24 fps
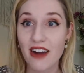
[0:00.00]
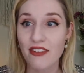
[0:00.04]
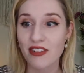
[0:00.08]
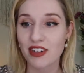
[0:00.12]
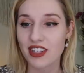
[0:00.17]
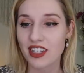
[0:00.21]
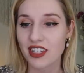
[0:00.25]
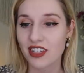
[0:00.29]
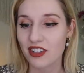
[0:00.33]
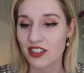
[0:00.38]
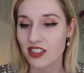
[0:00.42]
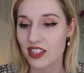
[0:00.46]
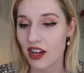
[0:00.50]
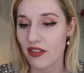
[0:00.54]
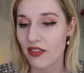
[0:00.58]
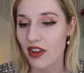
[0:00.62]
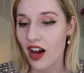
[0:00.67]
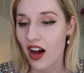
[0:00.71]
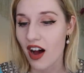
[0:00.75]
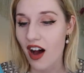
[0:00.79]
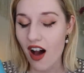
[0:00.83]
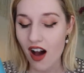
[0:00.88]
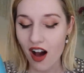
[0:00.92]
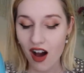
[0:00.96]
everything herself.
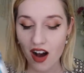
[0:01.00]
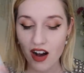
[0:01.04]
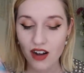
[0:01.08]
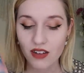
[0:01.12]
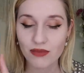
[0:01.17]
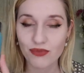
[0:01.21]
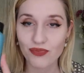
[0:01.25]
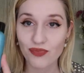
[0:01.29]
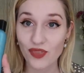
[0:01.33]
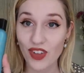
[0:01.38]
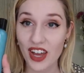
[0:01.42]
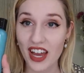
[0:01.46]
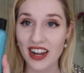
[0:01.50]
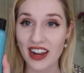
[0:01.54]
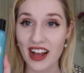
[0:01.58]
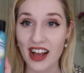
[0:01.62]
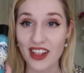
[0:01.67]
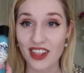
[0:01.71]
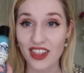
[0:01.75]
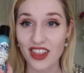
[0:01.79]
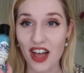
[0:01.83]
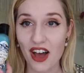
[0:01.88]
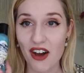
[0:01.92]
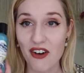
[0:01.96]
And
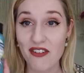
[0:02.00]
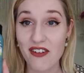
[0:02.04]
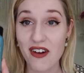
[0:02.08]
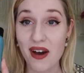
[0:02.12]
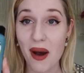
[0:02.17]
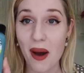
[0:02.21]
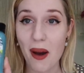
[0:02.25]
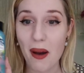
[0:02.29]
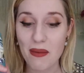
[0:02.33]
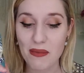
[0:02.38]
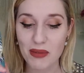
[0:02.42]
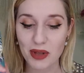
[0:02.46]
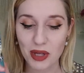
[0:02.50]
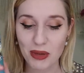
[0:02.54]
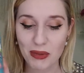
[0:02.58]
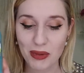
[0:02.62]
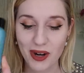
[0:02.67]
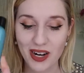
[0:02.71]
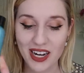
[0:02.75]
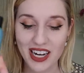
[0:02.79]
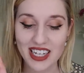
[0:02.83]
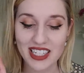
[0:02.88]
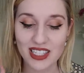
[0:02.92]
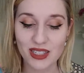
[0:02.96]
I love a
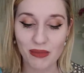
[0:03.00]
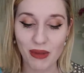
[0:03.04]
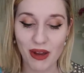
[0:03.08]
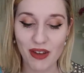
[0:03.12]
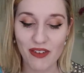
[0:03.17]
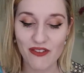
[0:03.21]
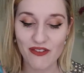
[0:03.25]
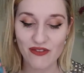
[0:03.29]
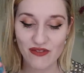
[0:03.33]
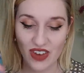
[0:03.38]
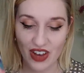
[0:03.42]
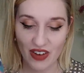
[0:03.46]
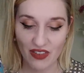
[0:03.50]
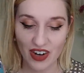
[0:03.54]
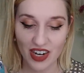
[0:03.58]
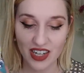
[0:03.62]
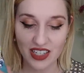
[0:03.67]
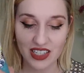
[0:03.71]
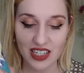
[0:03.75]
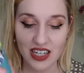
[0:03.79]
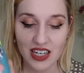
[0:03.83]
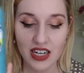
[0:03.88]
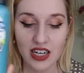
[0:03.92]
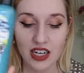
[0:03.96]
blueberry, it's my
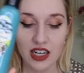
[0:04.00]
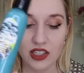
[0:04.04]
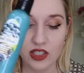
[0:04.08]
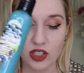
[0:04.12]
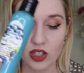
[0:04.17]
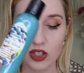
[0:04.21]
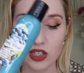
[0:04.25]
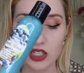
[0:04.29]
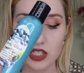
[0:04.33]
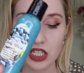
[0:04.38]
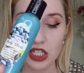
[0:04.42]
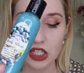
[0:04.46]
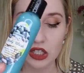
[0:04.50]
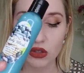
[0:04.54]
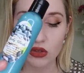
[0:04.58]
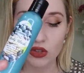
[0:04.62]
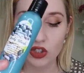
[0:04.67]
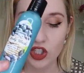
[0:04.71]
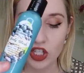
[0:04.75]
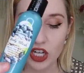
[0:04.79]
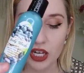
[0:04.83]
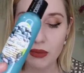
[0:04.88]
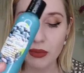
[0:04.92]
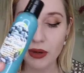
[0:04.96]
favorite. So this includes
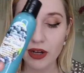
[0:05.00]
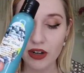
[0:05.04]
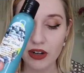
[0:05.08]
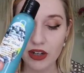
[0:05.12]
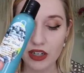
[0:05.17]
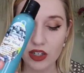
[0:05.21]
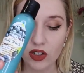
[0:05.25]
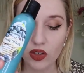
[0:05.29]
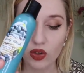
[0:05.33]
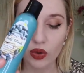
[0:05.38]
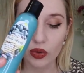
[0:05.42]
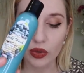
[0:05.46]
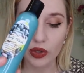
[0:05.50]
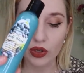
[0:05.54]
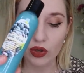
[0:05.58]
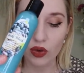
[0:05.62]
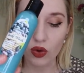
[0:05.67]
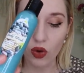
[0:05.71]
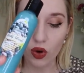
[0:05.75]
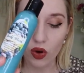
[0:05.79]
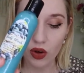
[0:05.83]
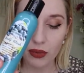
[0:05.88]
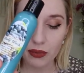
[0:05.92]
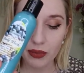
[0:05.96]
shea butter and
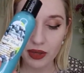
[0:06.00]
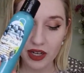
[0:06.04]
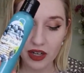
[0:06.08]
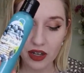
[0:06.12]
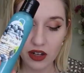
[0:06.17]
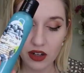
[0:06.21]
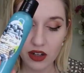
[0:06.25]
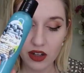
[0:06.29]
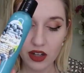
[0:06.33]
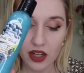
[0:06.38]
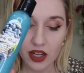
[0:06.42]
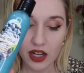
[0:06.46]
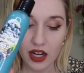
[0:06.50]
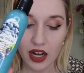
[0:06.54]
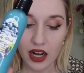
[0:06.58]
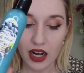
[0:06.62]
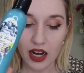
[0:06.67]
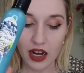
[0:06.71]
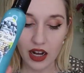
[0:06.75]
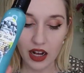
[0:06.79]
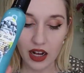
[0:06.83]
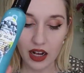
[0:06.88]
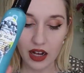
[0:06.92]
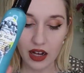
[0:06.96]
colloidal oatmeal.
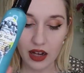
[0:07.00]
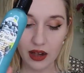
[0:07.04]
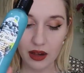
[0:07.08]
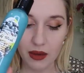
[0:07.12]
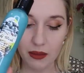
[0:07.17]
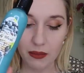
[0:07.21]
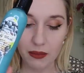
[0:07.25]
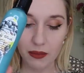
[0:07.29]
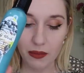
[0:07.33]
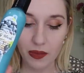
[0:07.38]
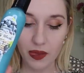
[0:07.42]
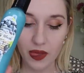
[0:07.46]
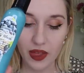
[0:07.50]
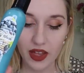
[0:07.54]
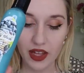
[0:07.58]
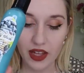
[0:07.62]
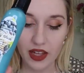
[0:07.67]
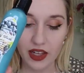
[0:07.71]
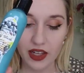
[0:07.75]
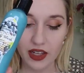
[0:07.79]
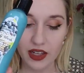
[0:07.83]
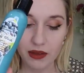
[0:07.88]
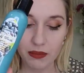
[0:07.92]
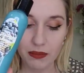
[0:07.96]

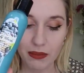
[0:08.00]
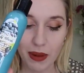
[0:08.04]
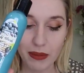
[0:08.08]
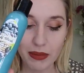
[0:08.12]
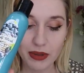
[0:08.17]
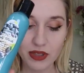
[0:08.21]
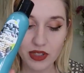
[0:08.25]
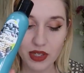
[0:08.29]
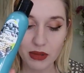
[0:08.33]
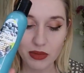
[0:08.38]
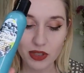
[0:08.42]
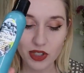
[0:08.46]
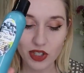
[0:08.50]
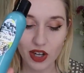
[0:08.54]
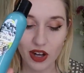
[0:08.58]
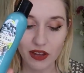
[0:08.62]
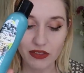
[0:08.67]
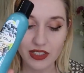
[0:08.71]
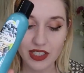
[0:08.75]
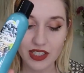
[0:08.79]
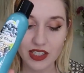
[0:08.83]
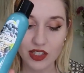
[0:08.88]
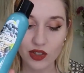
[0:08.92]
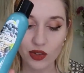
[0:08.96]
It bubbles up
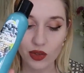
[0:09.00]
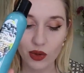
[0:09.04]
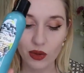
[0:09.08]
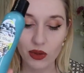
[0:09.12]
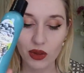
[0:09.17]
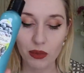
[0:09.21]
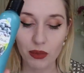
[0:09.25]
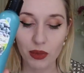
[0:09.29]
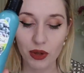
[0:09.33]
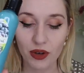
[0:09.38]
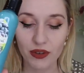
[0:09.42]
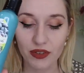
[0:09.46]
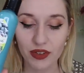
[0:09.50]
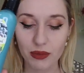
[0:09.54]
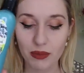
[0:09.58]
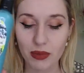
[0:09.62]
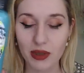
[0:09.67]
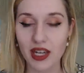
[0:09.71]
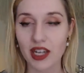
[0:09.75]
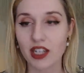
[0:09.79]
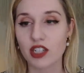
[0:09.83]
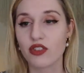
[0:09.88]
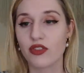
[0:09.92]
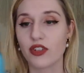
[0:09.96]
soft and silky with the perfect
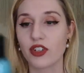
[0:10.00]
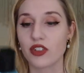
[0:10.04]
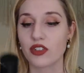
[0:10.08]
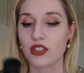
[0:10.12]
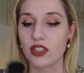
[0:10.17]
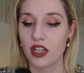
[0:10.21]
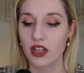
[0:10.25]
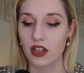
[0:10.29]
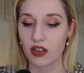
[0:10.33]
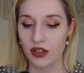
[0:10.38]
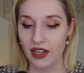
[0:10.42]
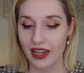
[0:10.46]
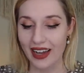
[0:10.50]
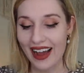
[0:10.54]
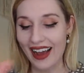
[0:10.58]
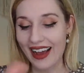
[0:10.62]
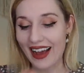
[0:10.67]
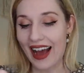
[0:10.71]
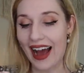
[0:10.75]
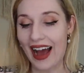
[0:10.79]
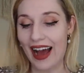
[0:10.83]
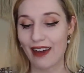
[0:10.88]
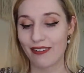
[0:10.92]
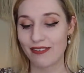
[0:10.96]
pH for your skin. Okay, I
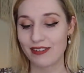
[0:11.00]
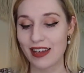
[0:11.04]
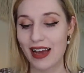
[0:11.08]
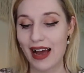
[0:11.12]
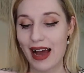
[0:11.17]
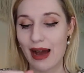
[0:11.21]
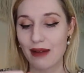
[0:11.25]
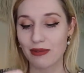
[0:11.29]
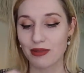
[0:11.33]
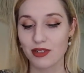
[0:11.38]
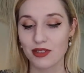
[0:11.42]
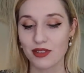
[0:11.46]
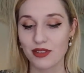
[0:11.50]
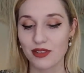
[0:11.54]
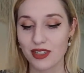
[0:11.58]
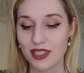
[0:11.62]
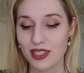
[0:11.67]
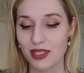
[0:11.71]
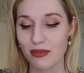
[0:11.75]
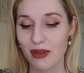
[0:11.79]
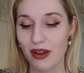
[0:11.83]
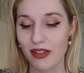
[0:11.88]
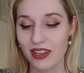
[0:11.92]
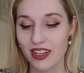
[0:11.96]
have to absolutely
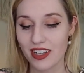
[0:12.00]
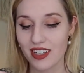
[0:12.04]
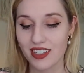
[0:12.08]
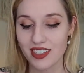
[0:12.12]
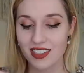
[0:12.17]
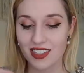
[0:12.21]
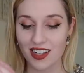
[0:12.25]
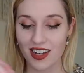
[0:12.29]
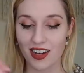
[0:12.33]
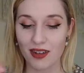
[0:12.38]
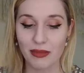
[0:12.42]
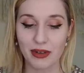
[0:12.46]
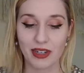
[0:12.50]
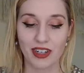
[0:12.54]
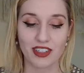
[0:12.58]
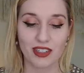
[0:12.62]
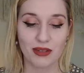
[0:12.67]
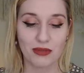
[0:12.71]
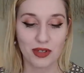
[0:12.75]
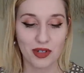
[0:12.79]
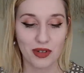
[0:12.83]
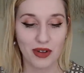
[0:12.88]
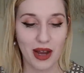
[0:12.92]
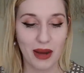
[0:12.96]
smell this. Oh my gosh,
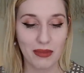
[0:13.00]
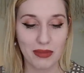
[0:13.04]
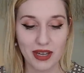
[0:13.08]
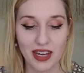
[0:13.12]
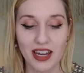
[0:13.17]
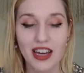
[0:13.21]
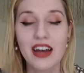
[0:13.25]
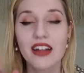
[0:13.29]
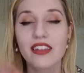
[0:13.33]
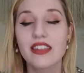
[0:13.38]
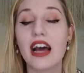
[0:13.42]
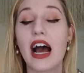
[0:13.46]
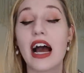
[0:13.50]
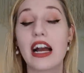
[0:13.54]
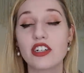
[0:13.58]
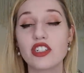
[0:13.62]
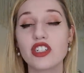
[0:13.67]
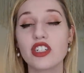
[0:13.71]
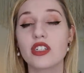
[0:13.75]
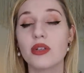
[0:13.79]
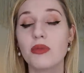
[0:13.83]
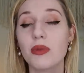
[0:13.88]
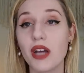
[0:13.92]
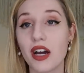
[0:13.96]
I'm so happy.
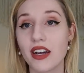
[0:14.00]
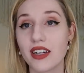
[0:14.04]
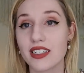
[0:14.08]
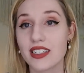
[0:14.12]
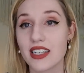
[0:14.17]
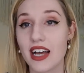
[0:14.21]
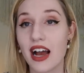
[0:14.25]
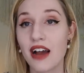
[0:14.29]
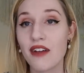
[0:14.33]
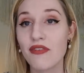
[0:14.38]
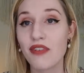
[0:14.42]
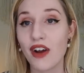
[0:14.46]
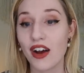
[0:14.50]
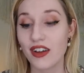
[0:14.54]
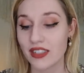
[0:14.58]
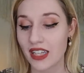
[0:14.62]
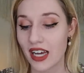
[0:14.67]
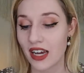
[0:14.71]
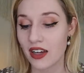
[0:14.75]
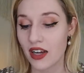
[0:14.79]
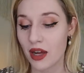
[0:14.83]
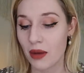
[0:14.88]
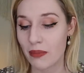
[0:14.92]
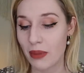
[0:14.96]
Actually, to be honest, I found
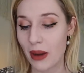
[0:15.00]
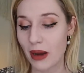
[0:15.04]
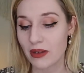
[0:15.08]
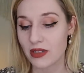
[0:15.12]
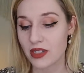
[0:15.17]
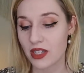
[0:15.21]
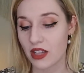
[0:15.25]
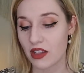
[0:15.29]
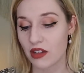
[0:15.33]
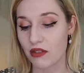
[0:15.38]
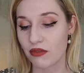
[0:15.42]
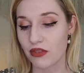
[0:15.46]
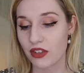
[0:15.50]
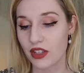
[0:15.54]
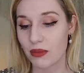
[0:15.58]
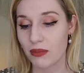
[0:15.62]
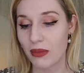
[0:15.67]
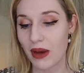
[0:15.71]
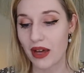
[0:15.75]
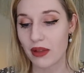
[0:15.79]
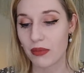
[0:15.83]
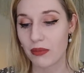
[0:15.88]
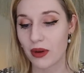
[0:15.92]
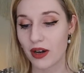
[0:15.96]
out about Southern Fleek
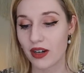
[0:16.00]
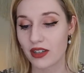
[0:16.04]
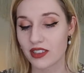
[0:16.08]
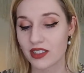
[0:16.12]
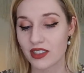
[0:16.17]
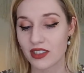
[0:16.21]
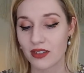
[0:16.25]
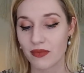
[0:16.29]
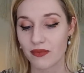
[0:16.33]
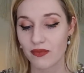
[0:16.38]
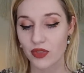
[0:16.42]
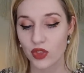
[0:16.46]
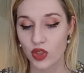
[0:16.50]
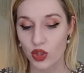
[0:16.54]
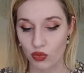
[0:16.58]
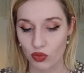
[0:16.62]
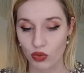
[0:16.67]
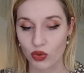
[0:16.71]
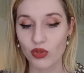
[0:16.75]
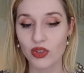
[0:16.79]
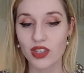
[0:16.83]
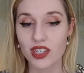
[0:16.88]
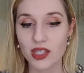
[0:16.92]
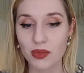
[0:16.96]
Bath Box
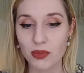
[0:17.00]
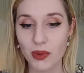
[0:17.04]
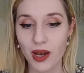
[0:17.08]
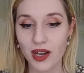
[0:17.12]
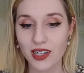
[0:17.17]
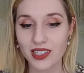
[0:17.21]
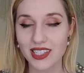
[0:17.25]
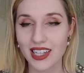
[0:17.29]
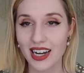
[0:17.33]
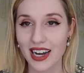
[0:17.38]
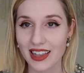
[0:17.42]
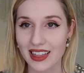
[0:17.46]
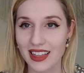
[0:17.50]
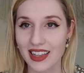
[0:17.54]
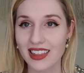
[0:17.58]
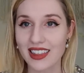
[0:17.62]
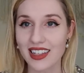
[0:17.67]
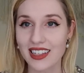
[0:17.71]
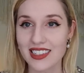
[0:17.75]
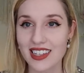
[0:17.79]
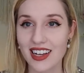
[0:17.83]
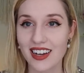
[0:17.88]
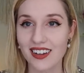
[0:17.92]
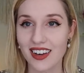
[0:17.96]
through this box. And I think
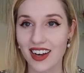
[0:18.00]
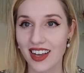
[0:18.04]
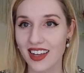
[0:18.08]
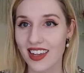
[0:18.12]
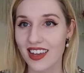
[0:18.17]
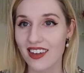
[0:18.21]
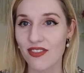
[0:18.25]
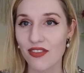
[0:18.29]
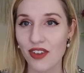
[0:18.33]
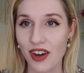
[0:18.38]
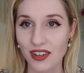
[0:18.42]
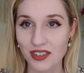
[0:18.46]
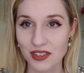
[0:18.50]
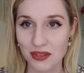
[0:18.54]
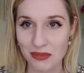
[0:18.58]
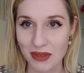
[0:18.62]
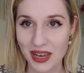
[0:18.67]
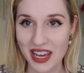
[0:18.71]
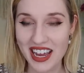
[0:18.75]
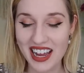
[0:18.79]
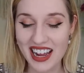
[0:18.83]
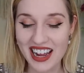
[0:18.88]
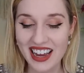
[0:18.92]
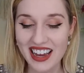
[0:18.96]
that's how Nikki found
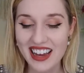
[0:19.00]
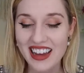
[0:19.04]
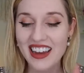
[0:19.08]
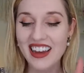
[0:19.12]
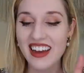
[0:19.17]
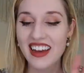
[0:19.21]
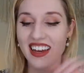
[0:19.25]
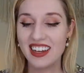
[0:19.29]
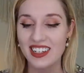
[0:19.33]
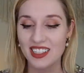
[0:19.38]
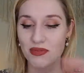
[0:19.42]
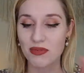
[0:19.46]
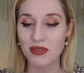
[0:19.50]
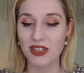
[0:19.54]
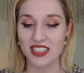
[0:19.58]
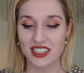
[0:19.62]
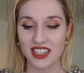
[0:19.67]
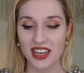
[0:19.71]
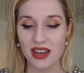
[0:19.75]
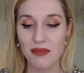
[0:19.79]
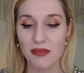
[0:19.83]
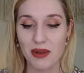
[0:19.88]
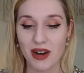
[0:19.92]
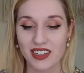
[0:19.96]
me is because
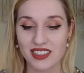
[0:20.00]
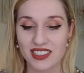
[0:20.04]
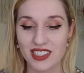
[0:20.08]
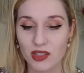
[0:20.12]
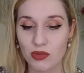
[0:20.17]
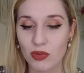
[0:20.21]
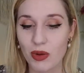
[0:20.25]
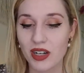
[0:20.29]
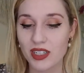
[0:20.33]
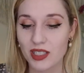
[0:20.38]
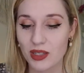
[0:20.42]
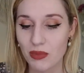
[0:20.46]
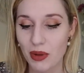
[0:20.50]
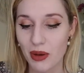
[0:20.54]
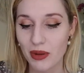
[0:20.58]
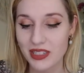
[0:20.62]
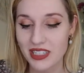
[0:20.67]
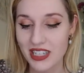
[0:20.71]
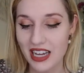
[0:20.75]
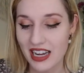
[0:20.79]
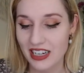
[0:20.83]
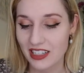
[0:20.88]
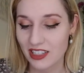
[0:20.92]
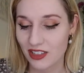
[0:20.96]
I unboxed this box and probably
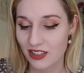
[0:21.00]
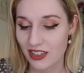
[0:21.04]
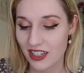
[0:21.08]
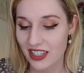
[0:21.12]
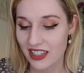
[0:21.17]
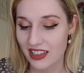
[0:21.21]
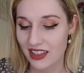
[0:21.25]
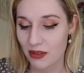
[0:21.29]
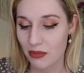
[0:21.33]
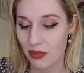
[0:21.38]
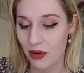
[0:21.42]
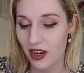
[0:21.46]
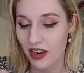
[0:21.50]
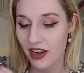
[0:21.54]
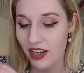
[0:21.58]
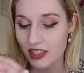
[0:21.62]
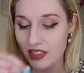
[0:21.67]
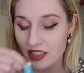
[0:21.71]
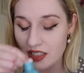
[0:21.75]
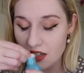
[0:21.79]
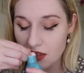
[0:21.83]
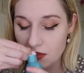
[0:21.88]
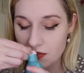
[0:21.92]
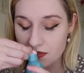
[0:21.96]
tagged her in the
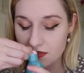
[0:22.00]
product.